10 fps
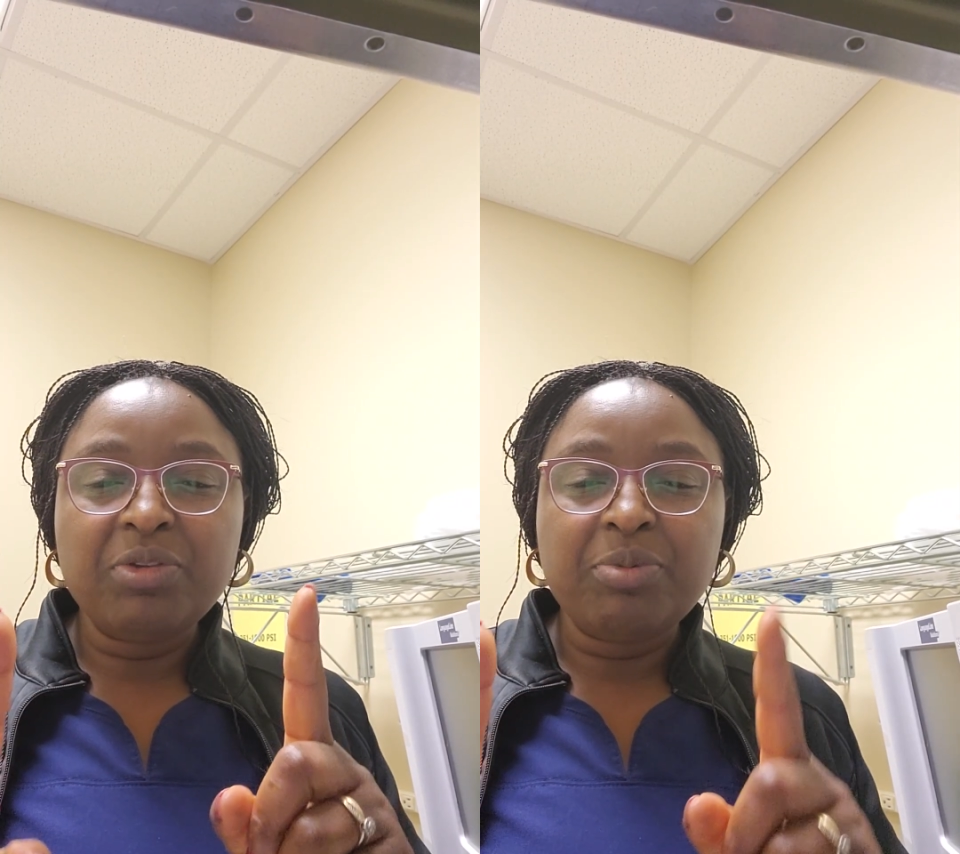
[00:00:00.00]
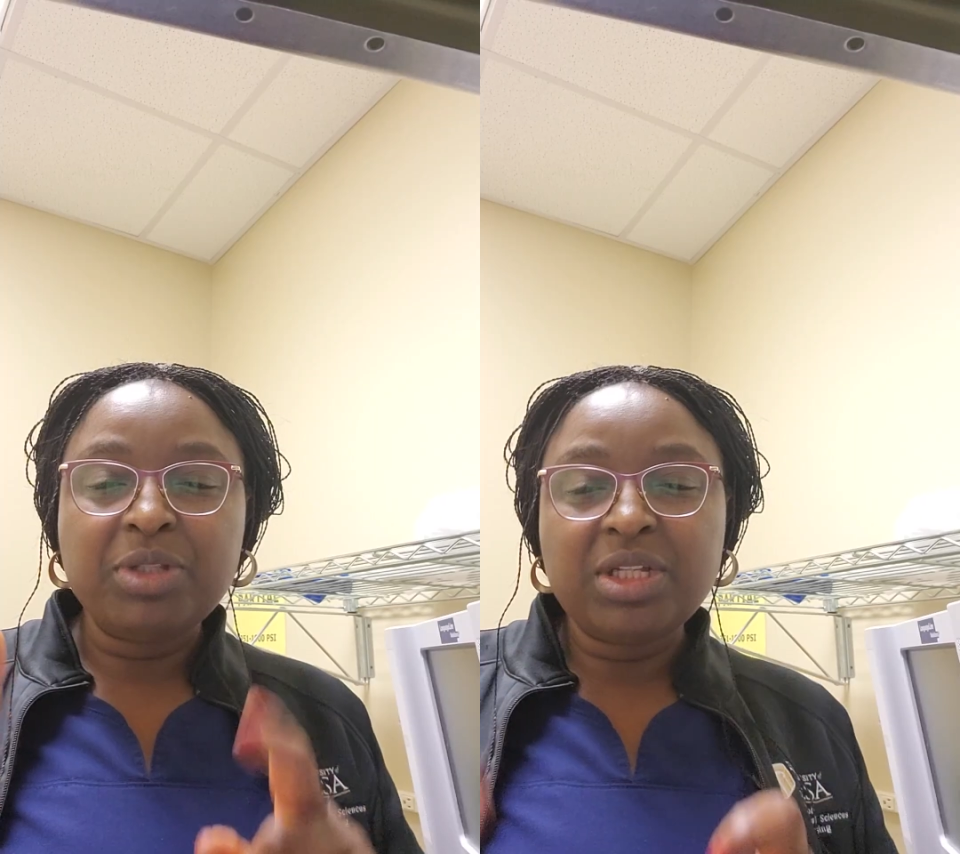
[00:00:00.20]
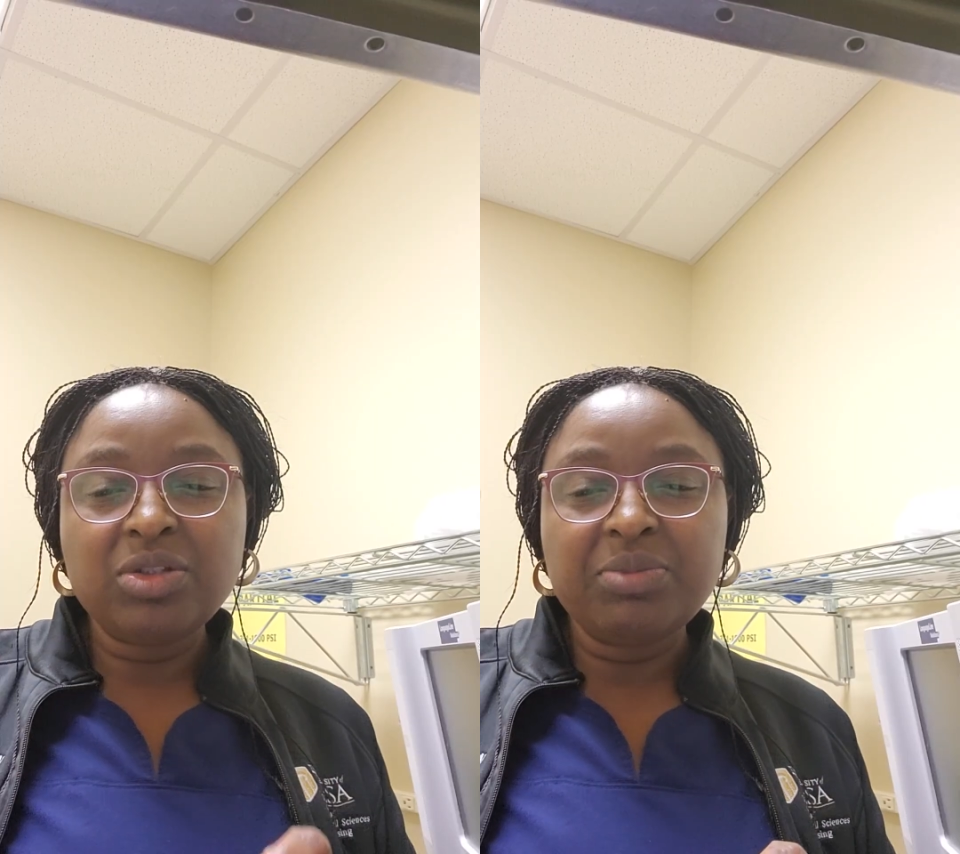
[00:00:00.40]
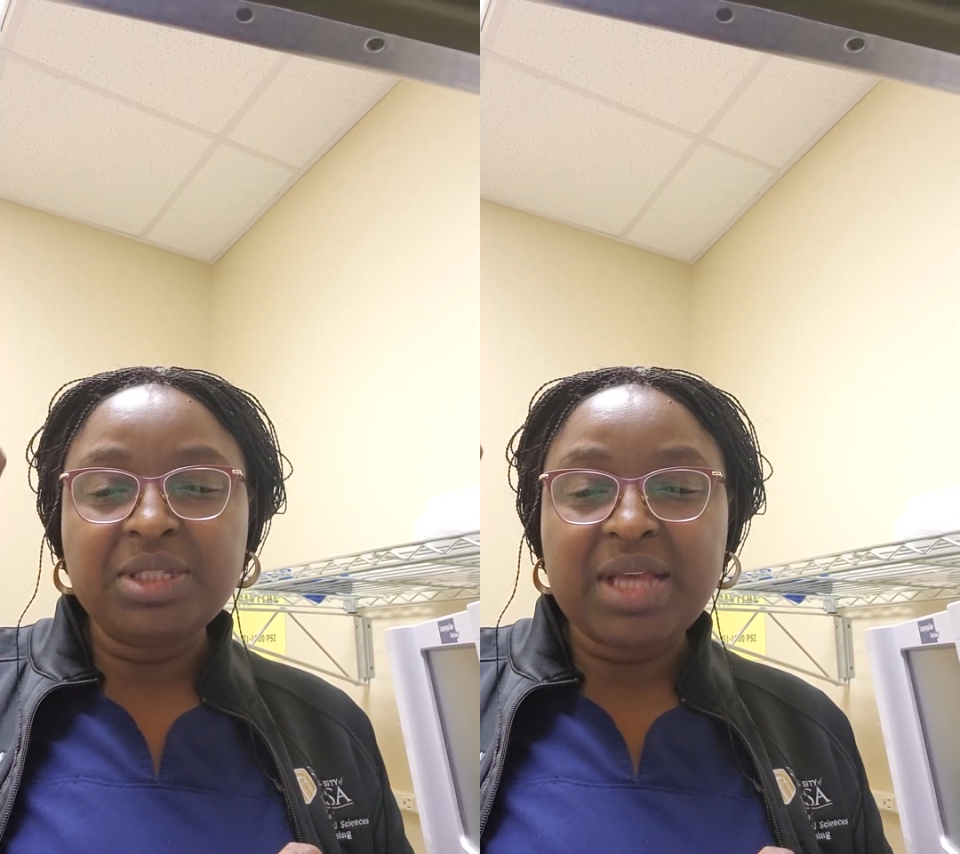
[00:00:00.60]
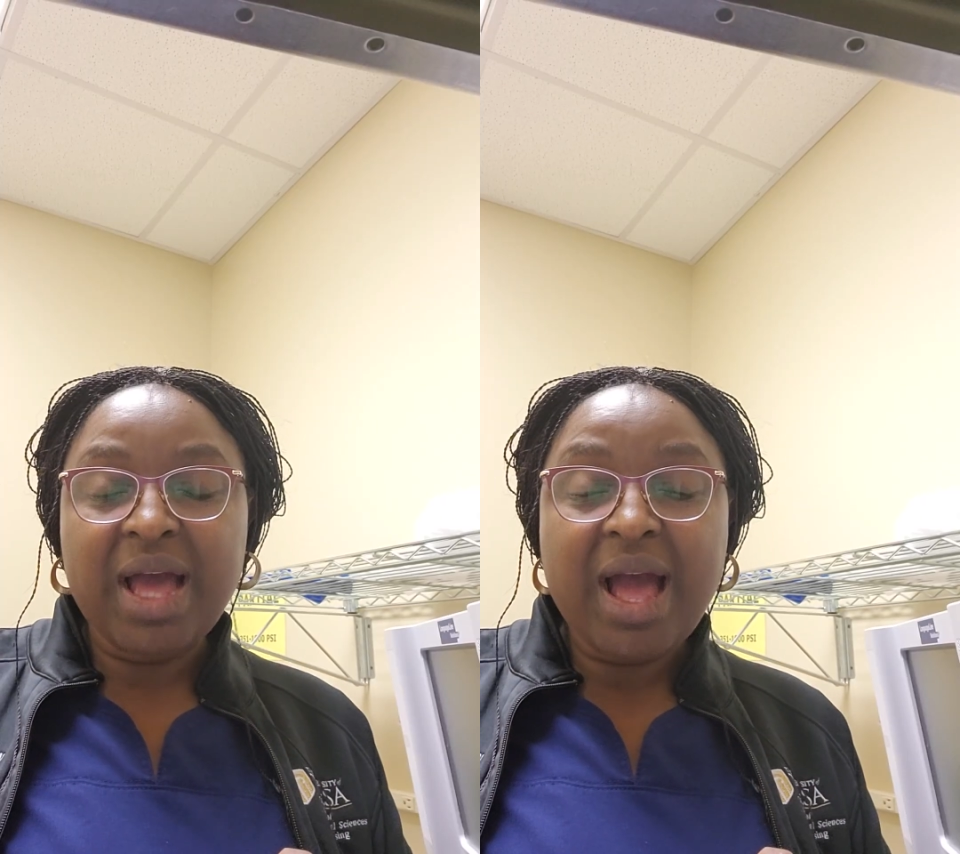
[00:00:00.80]
if potassium
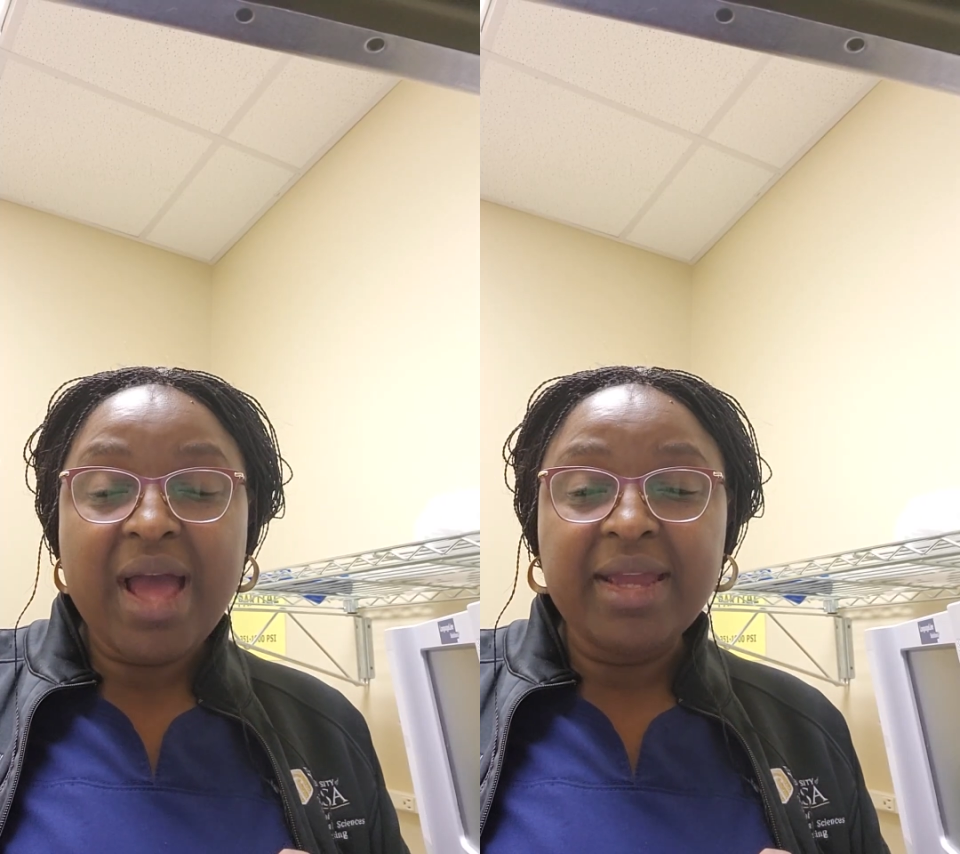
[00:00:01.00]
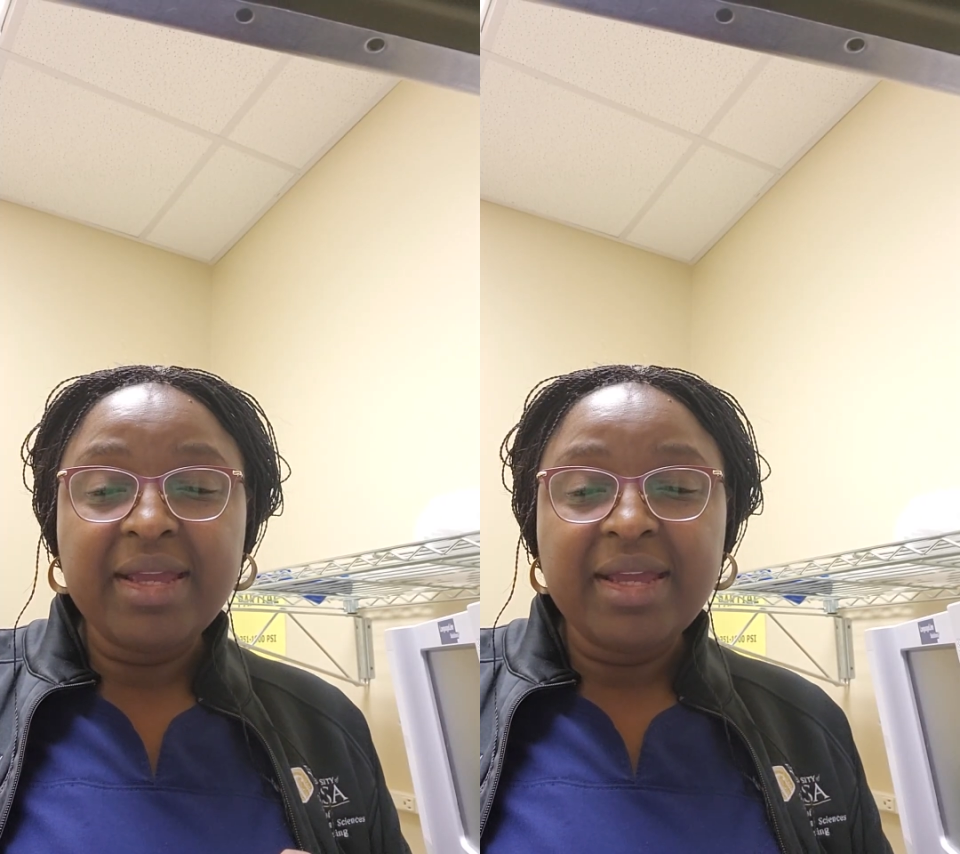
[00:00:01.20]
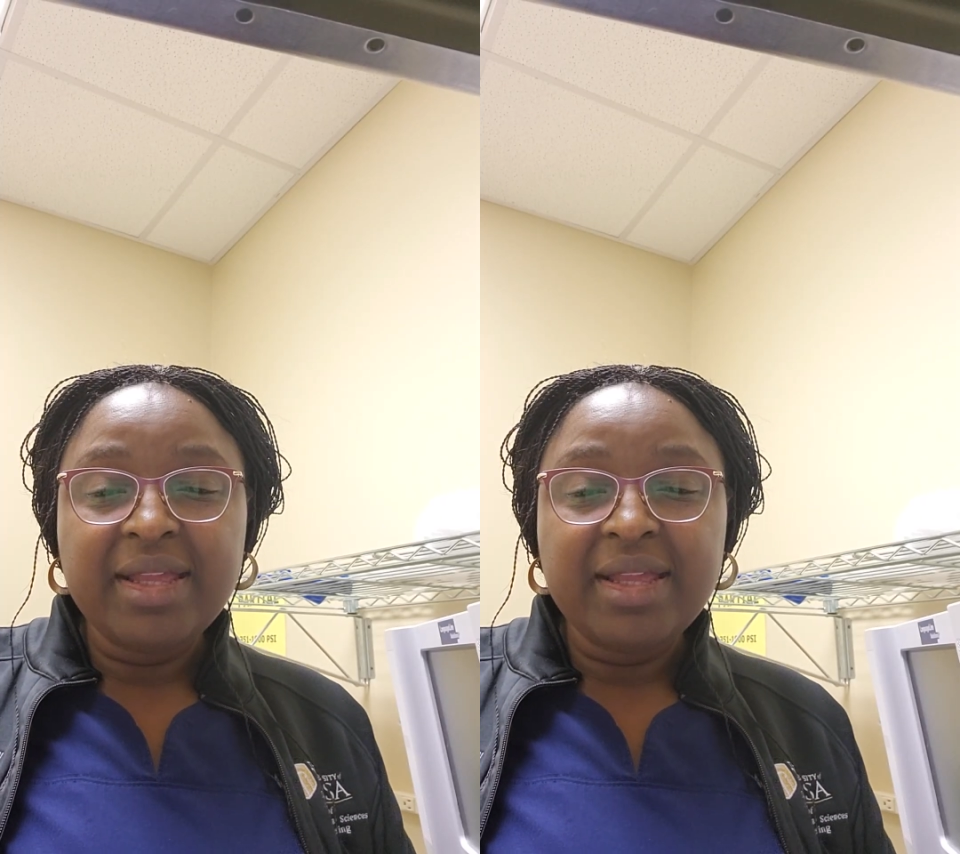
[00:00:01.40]
is high,